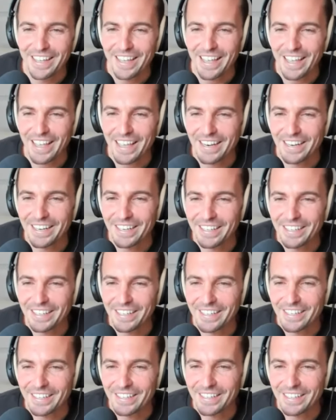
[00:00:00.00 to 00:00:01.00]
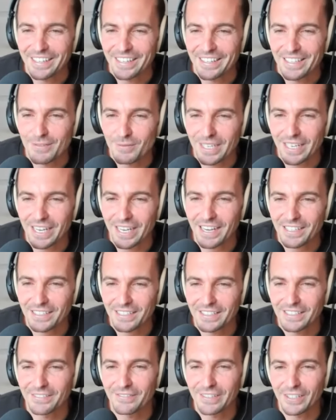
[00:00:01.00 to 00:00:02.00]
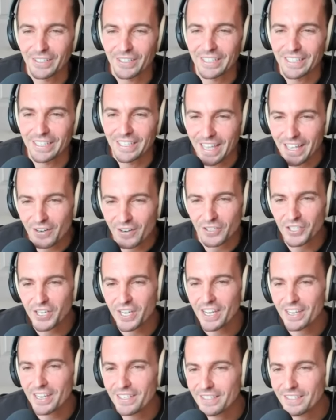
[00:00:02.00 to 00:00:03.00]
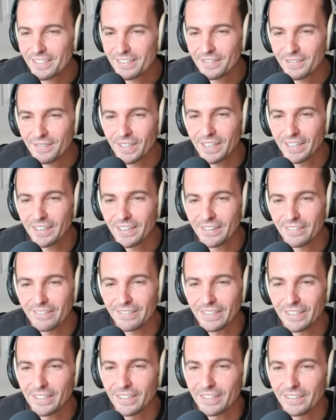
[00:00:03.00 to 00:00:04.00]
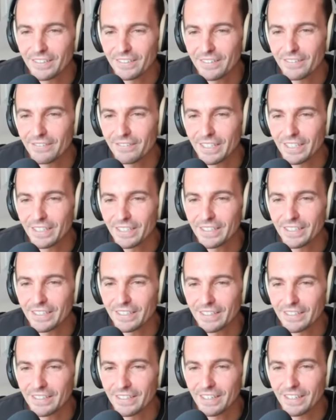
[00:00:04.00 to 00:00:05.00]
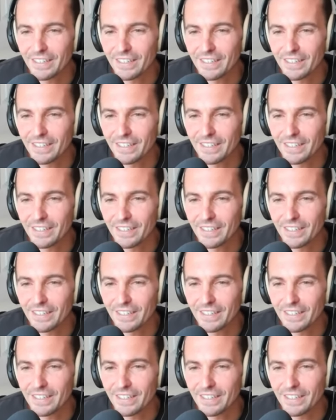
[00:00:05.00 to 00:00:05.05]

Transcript: And it seems like Ashley's feeling energized, Phil feeling